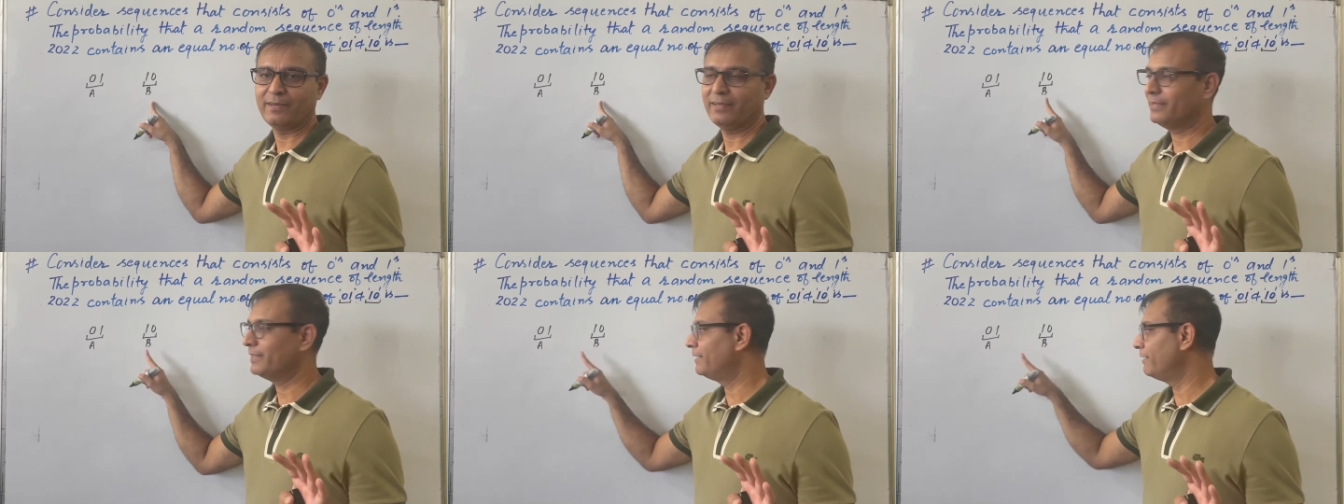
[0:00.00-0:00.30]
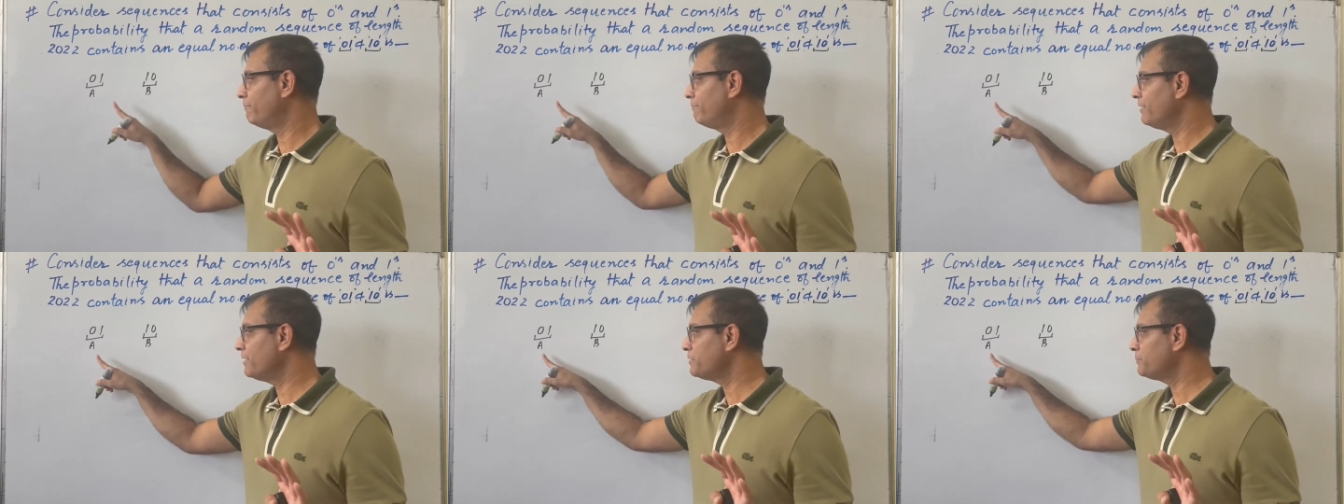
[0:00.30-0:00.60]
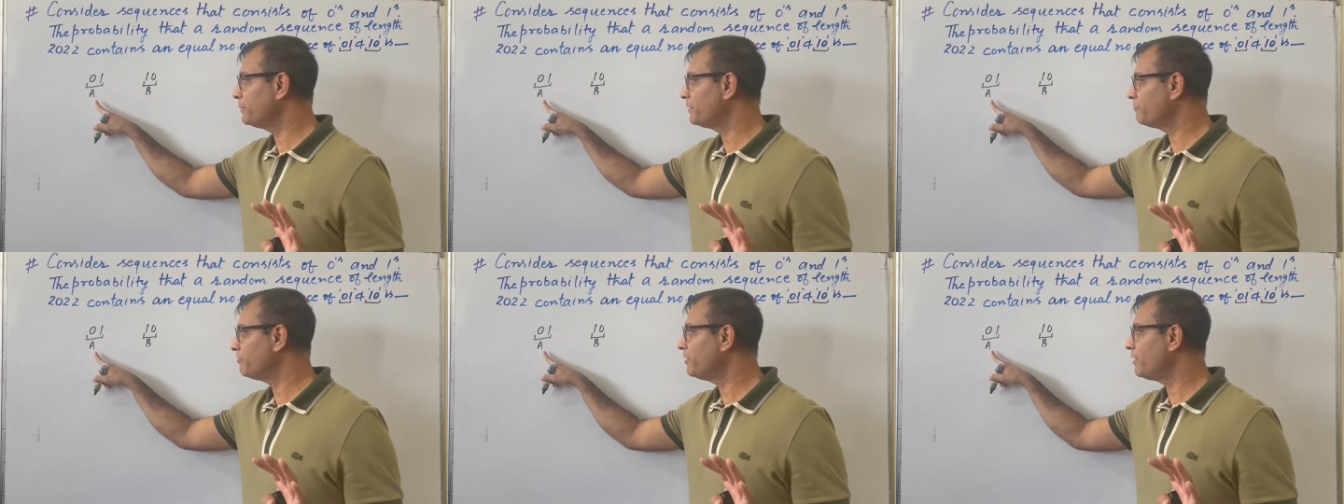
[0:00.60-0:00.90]
Difference
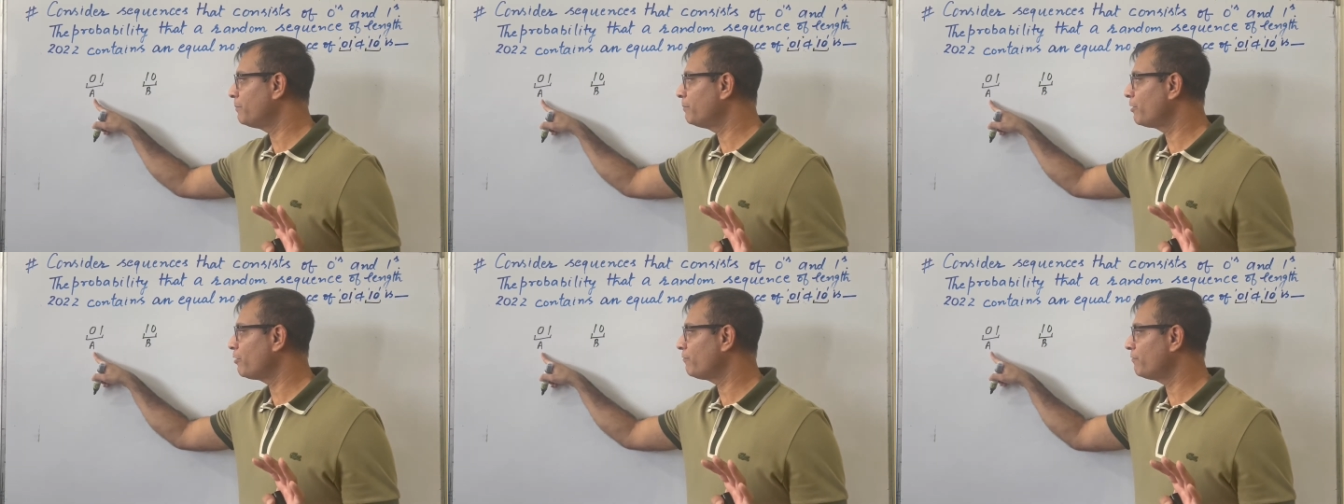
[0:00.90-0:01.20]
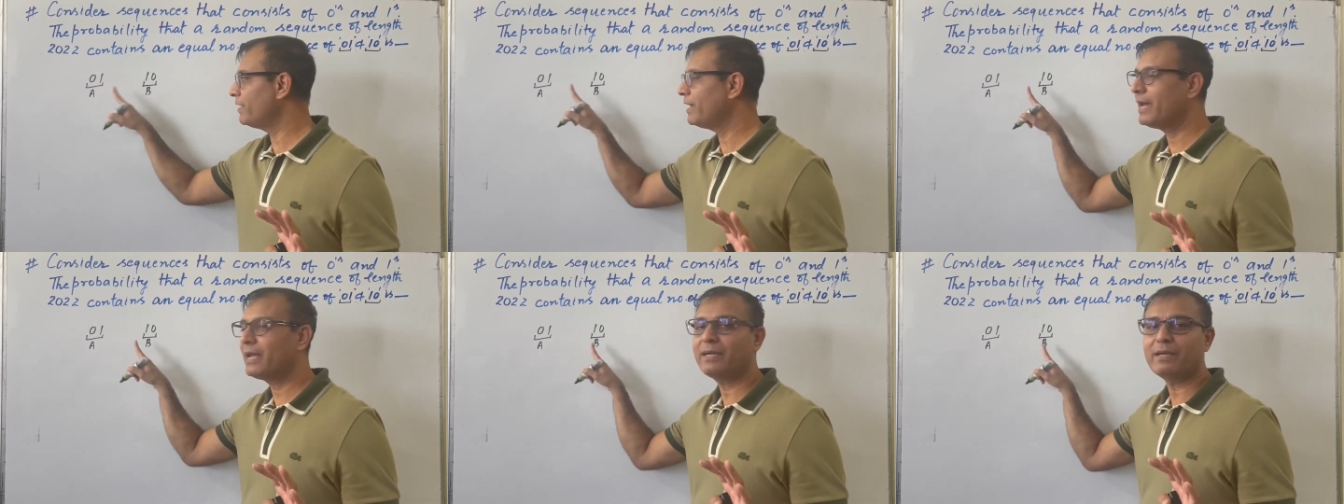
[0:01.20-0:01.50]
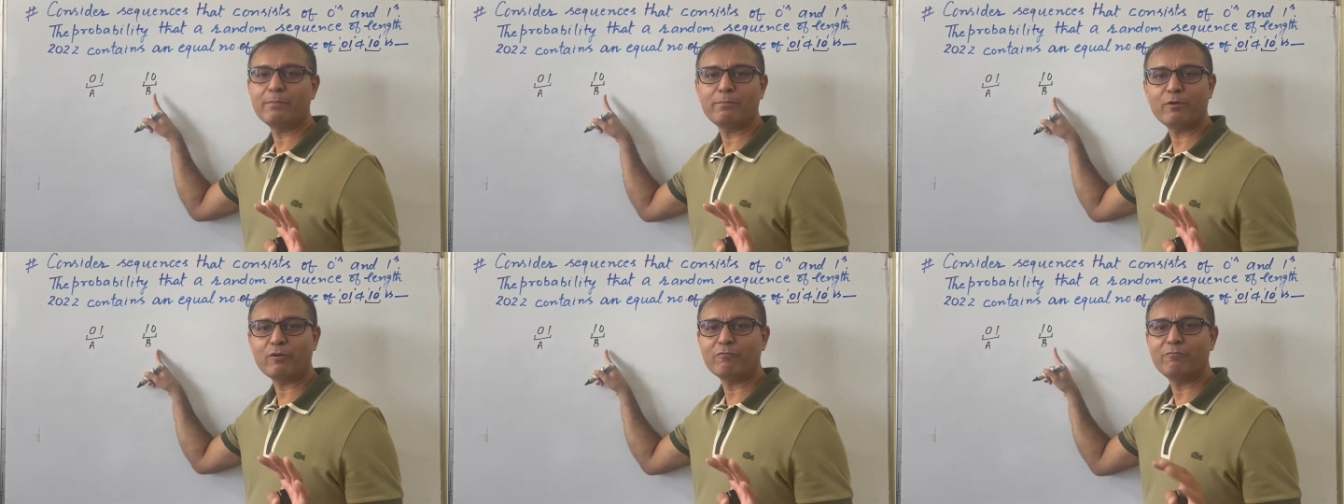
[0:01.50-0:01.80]
between number of A and
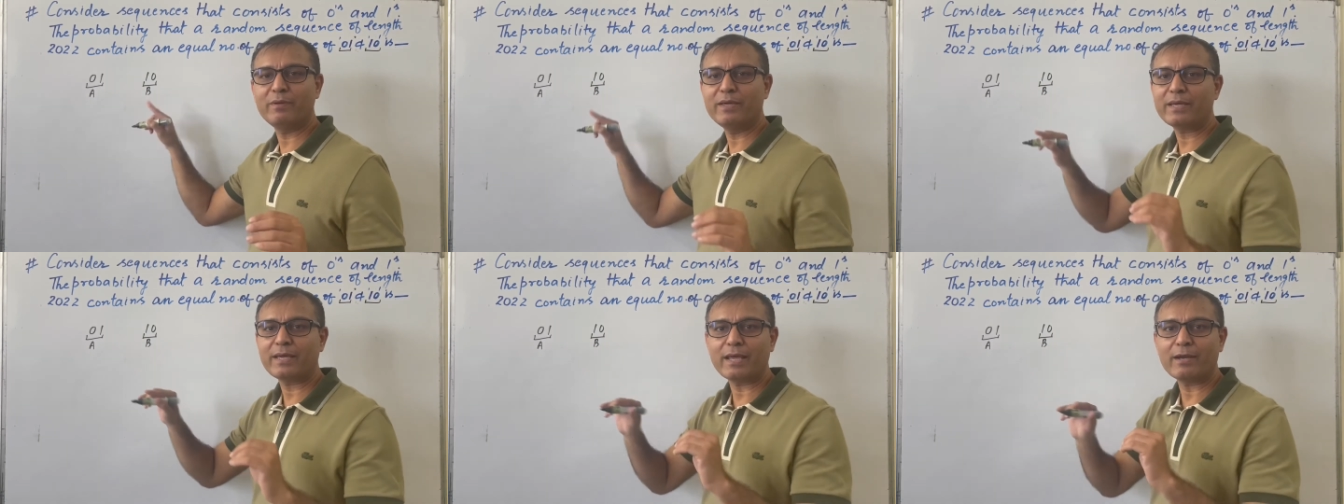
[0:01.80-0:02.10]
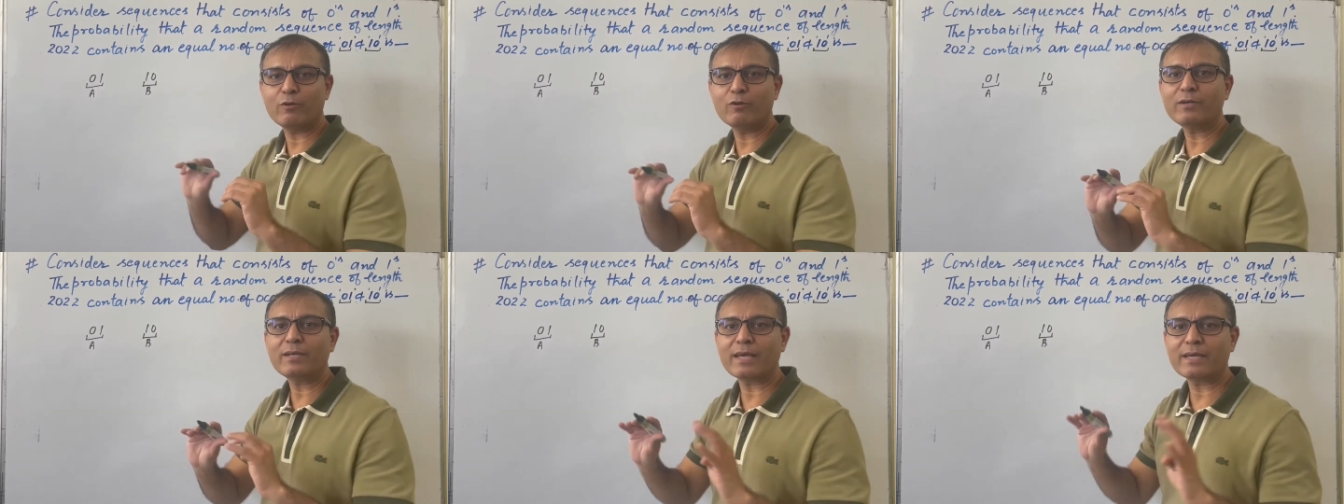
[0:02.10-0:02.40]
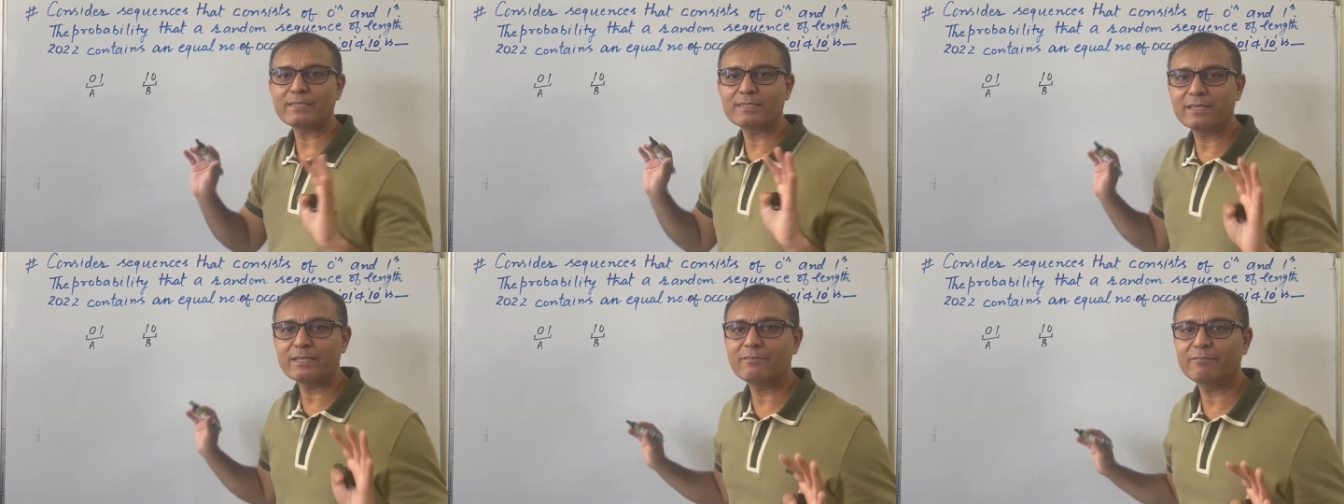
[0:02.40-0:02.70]
number of B cannot
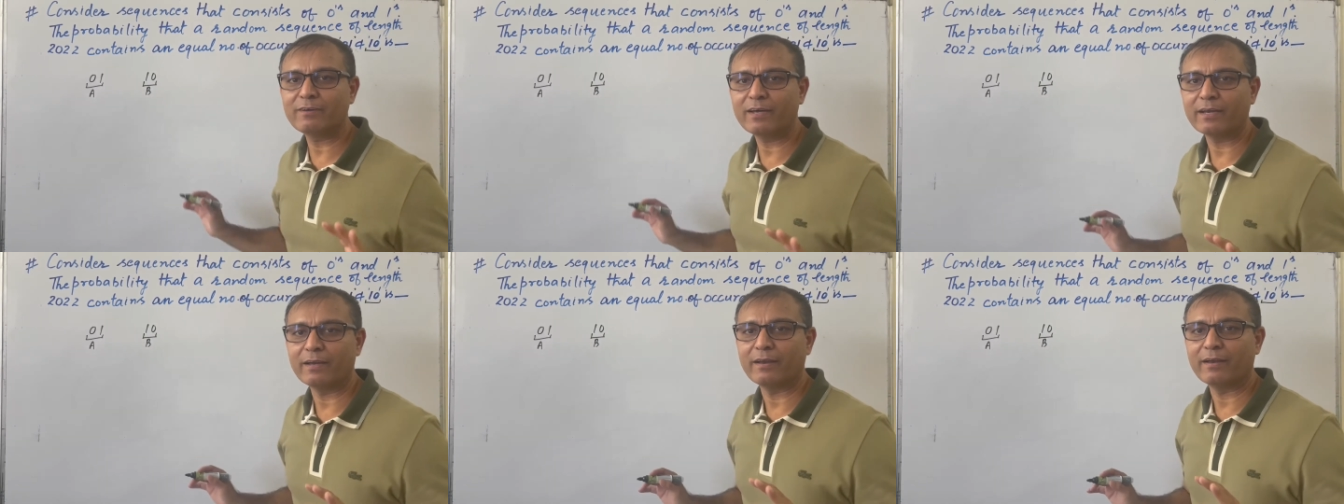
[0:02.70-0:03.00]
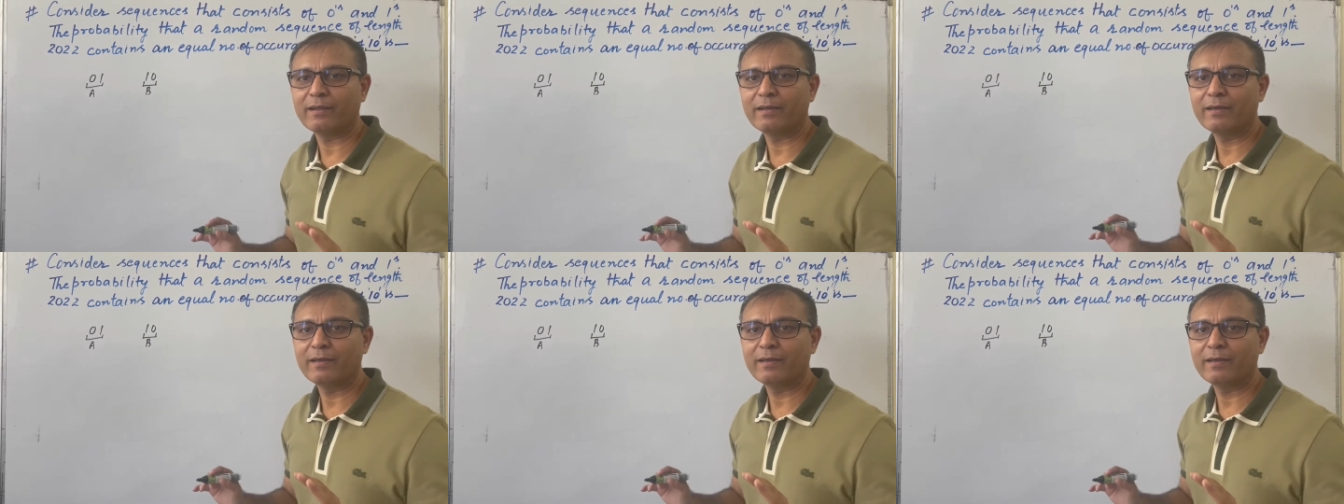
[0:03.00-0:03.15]
exceed 1.